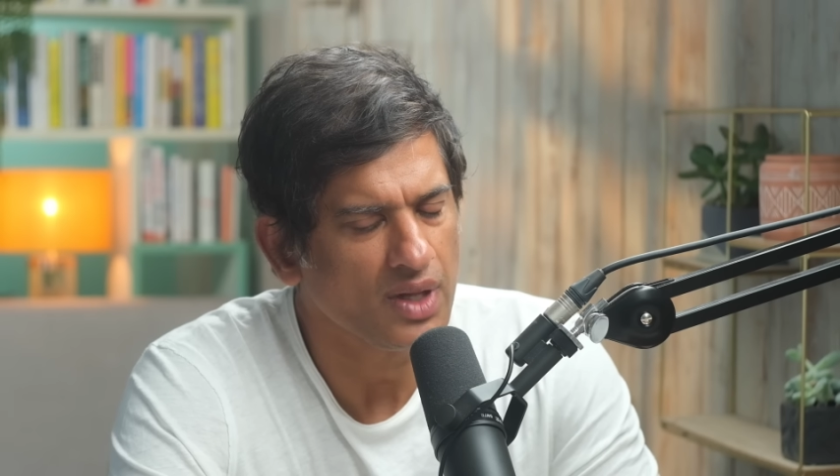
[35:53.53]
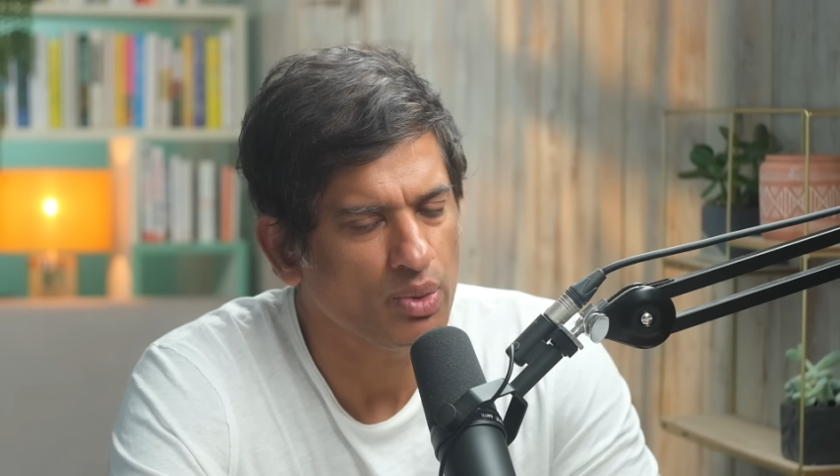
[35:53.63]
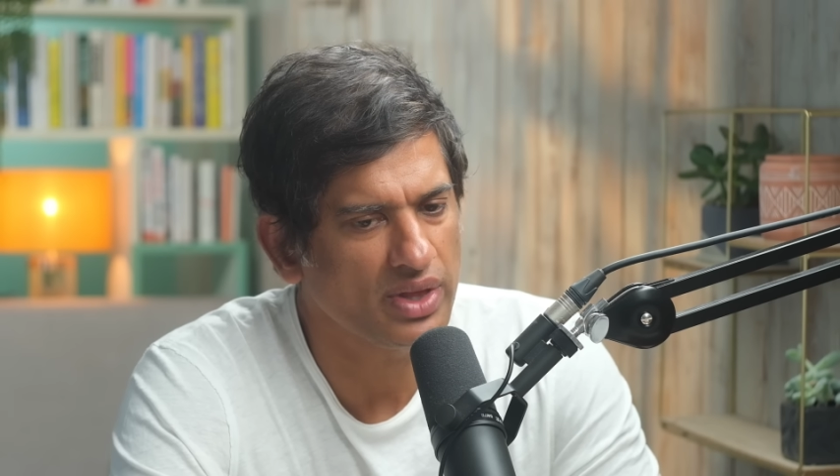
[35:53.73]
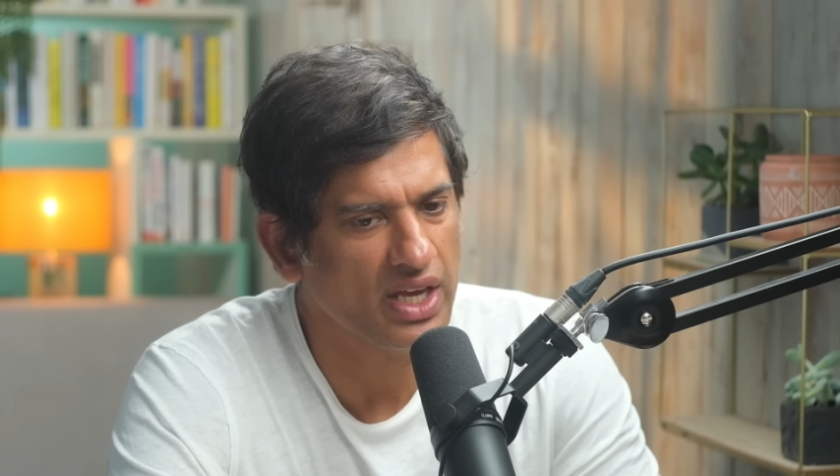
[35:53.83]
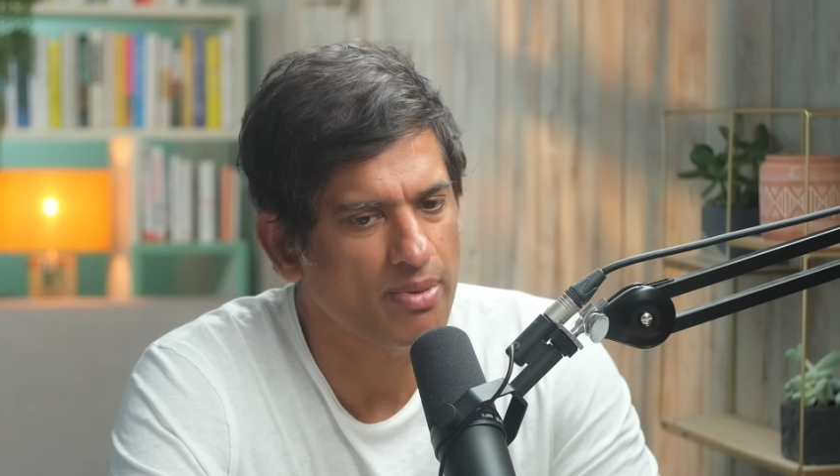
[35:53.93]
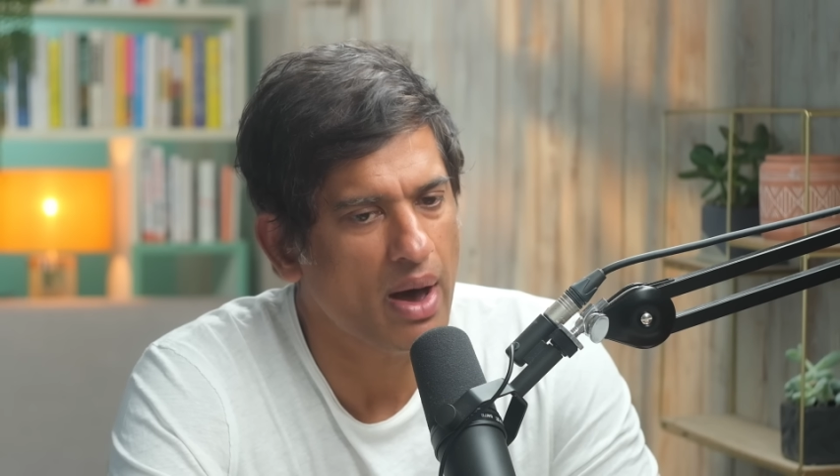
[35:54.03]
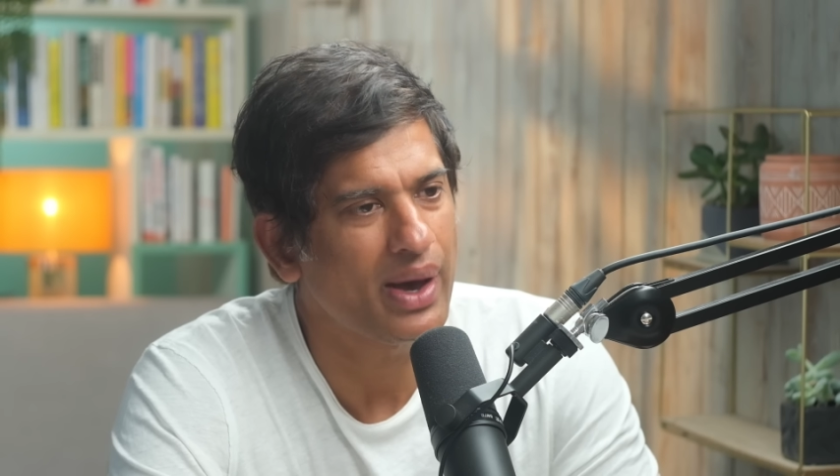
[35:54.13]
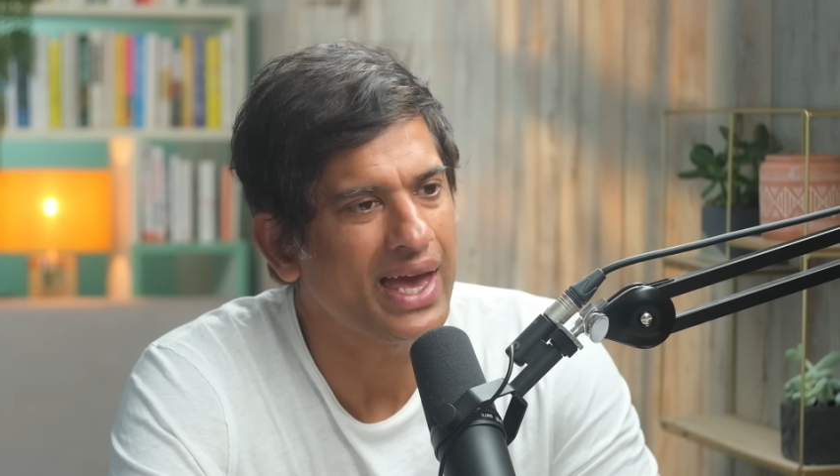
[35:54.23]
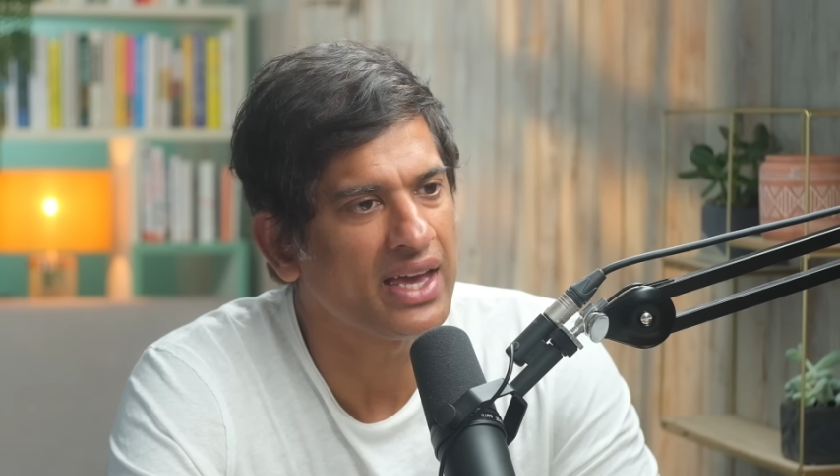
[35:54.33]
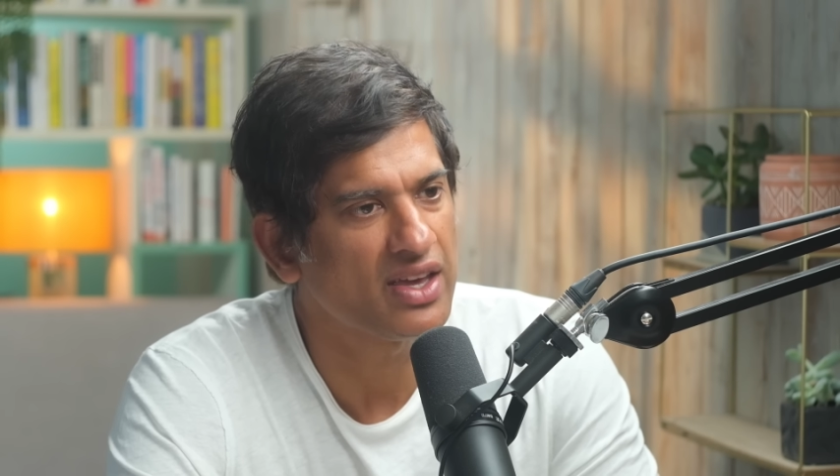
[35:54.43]
we think
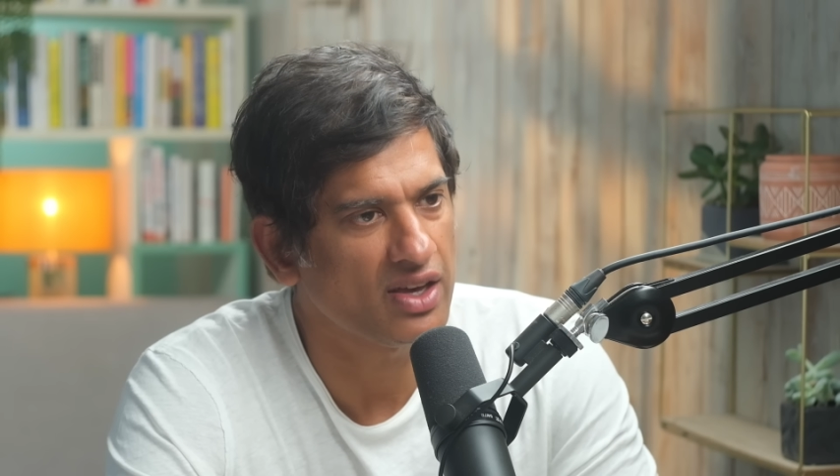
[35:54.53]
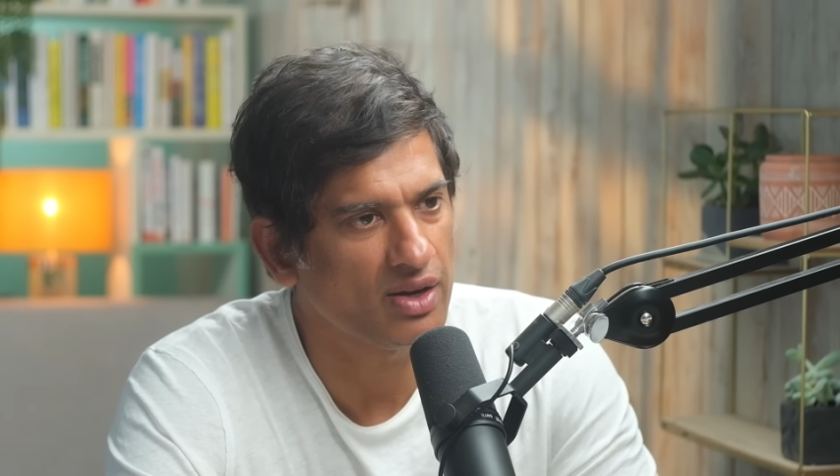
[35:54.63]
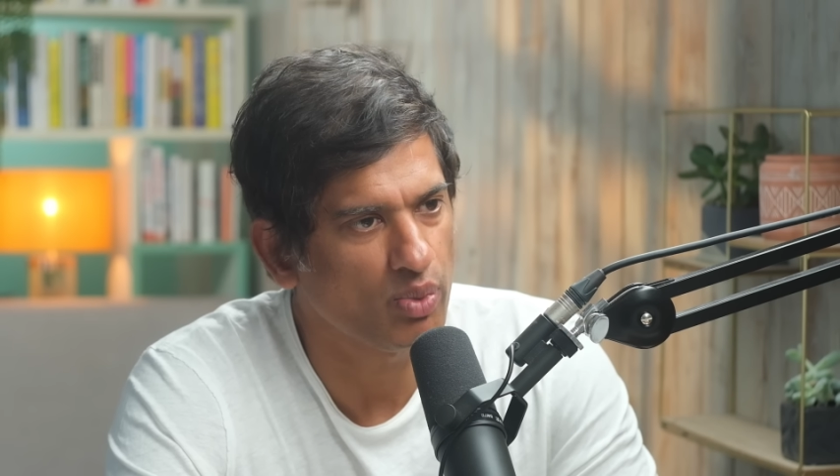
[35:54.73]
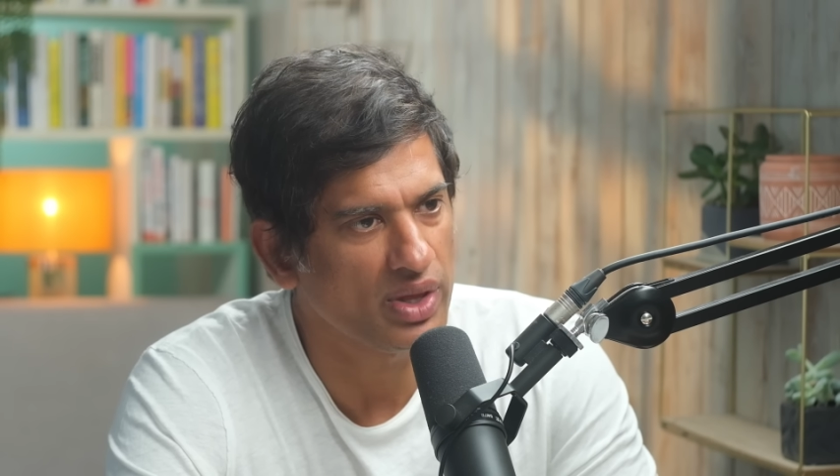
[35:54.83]
about income,